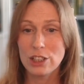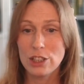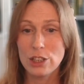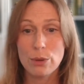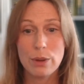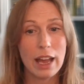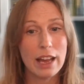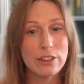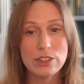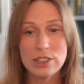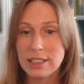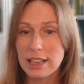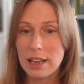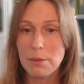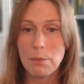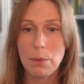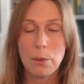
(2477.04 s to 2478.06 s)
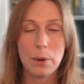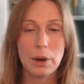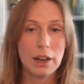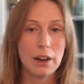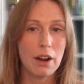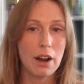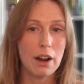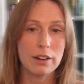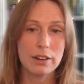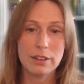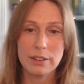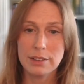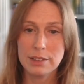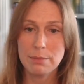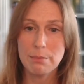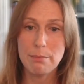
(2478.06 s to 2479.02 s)
you can just import your
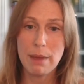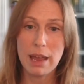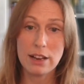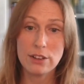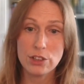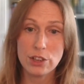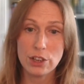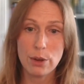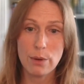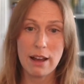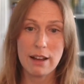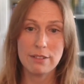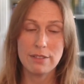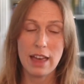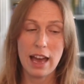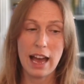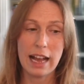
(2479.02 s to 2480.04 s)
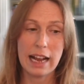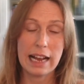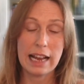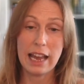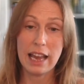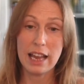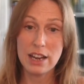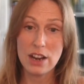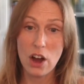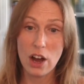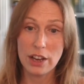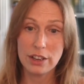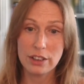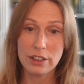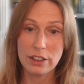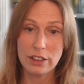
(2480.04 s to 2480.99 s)
articles, make sure you have that
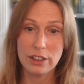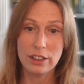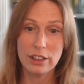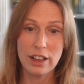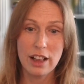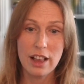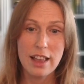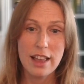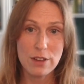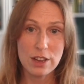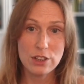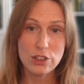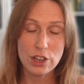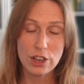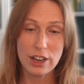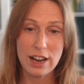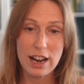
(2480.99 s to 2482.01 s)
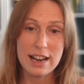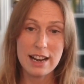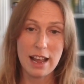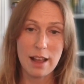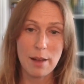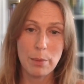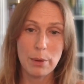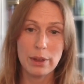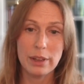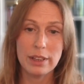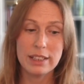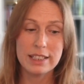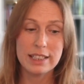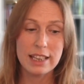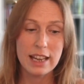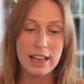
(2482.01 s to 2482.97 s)
canonical feature
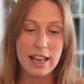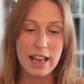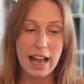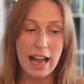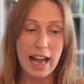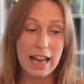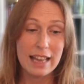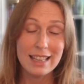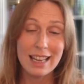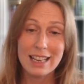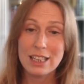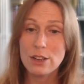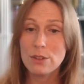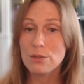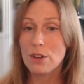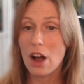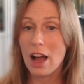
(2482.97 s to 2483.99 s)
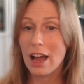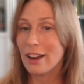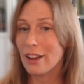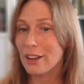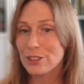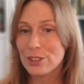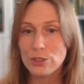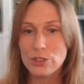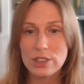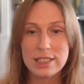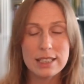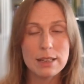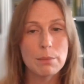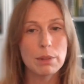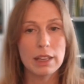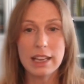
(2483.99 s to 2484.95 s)
enabled. And then you've got also
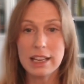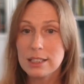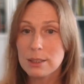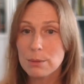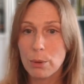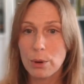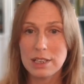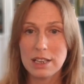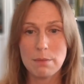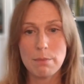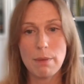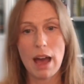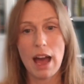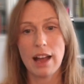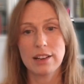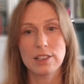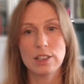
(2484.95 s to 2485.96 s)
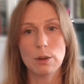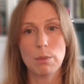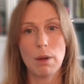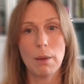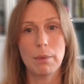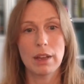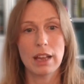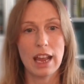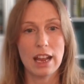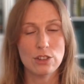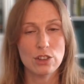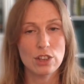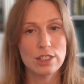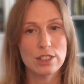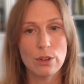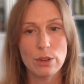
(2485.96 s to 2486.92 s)
just some links pointing back to your
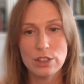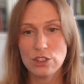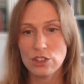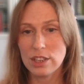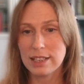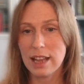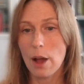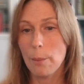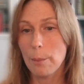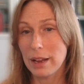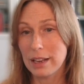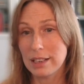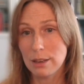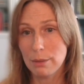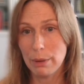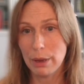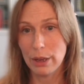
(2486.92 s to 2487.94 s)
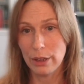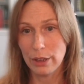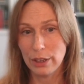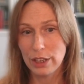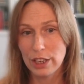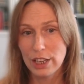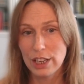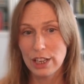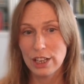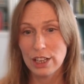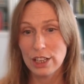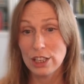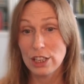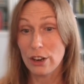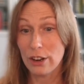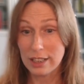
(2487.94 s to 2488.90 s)
publication. So it's just helping to build
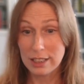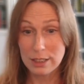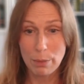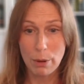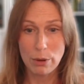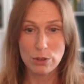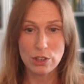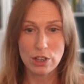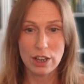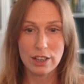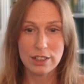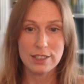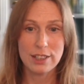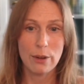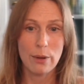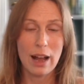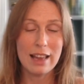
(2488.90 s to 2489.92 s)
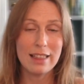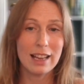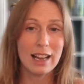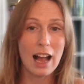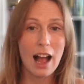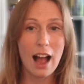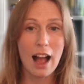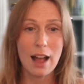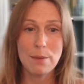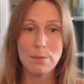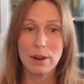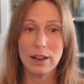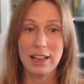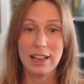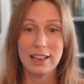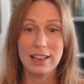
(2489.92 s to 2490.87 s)
your exposure. So I think a
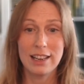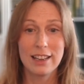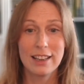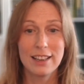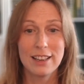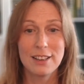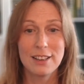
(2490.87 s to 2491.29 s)
hybrid